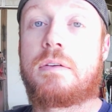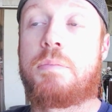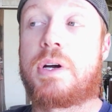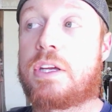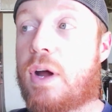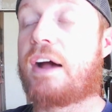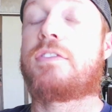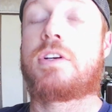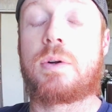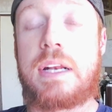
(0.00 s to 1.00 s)
but you have
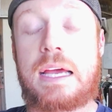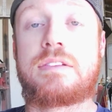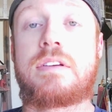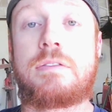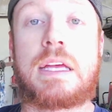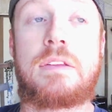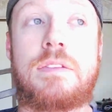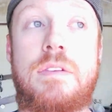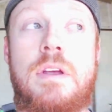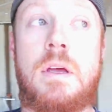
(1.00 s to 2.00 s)
to go to NASA
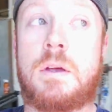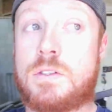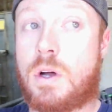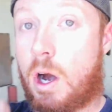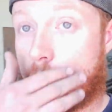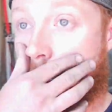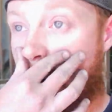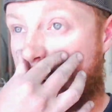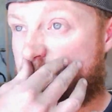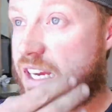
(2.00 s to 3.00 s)
events. So our
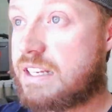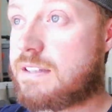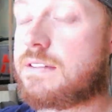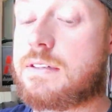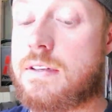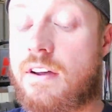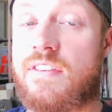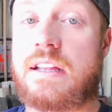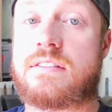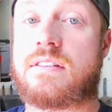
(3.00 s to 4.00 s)
car meets
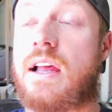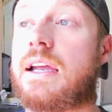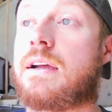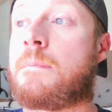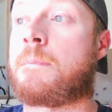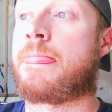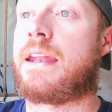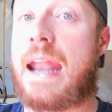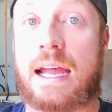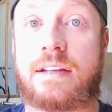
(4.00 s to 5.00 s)
events like
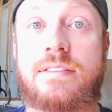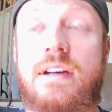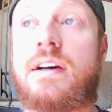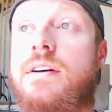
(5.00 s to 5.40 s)
NASA,